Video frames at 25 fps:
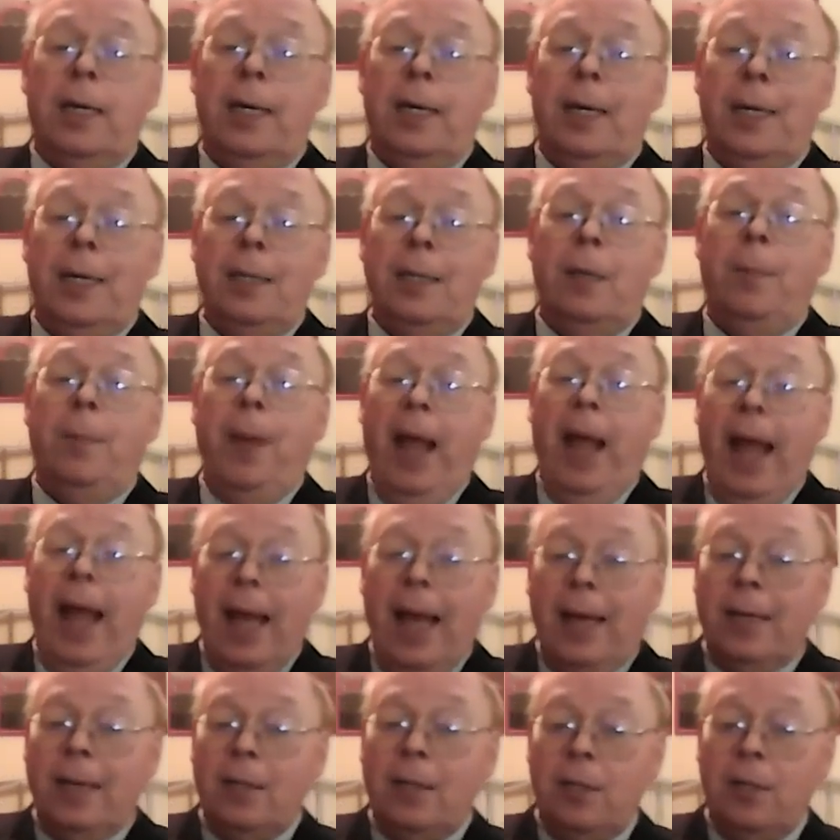In the
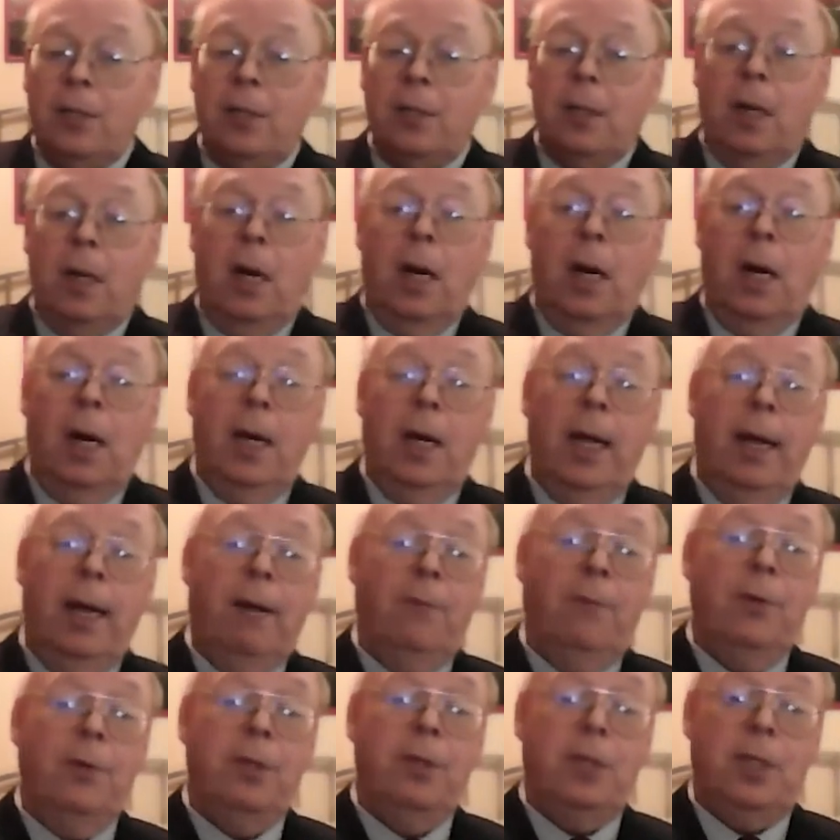past, I
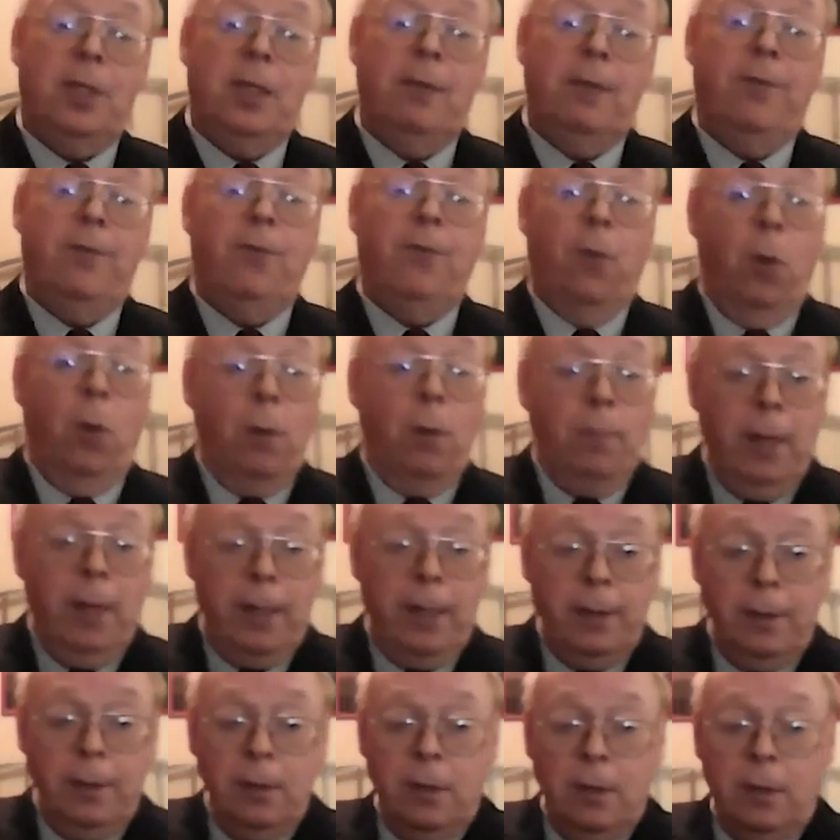have received form
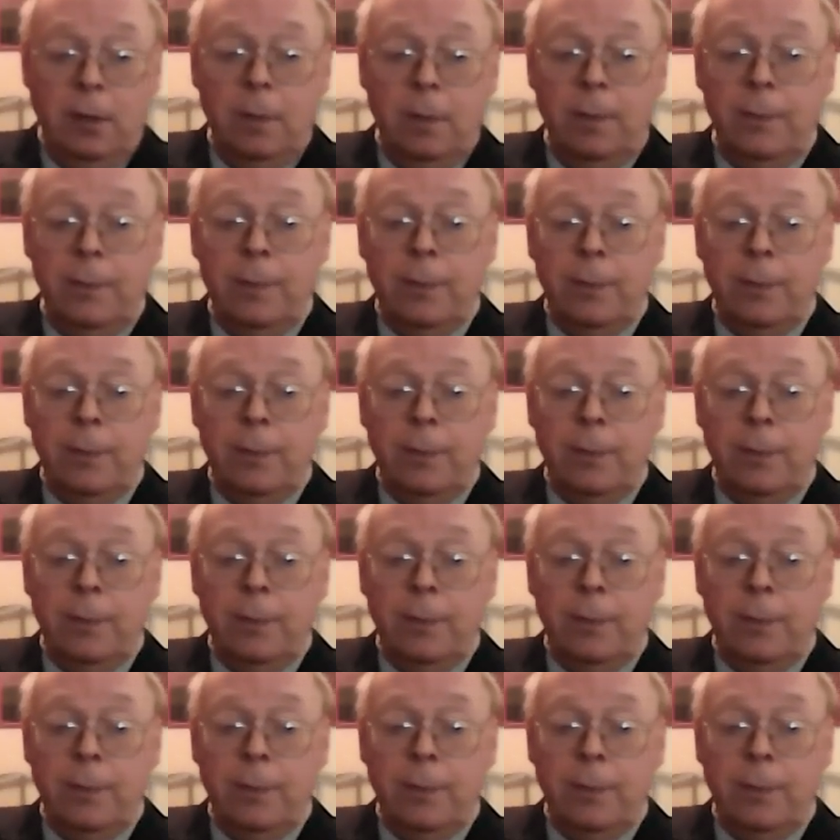letters.